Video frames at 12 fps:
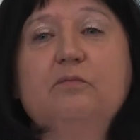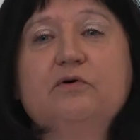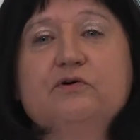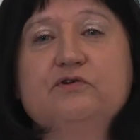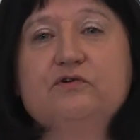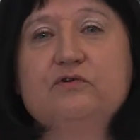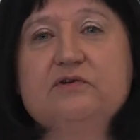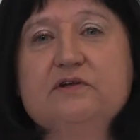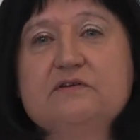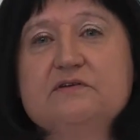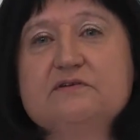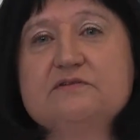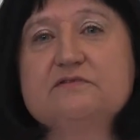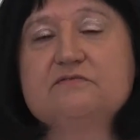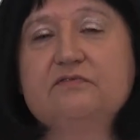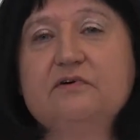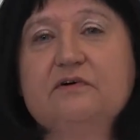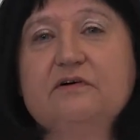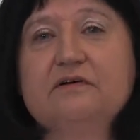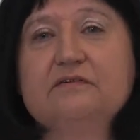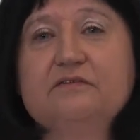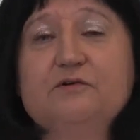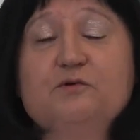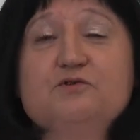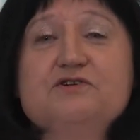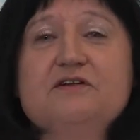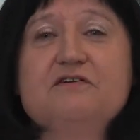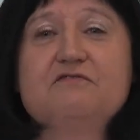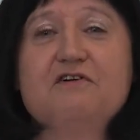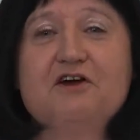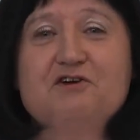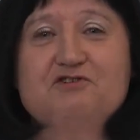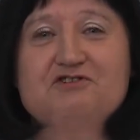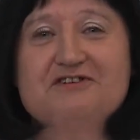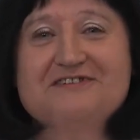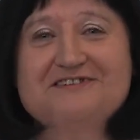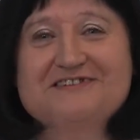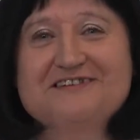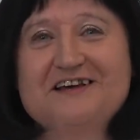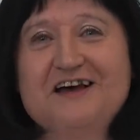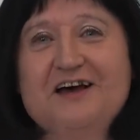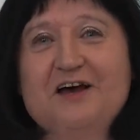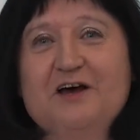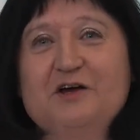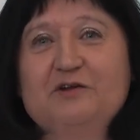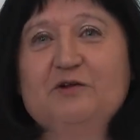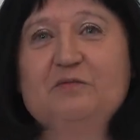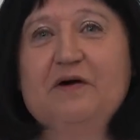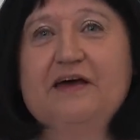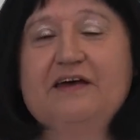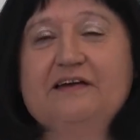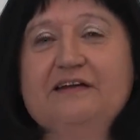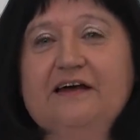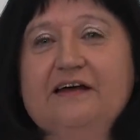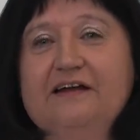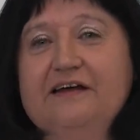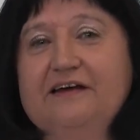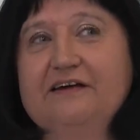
opportunities for new generations to make their,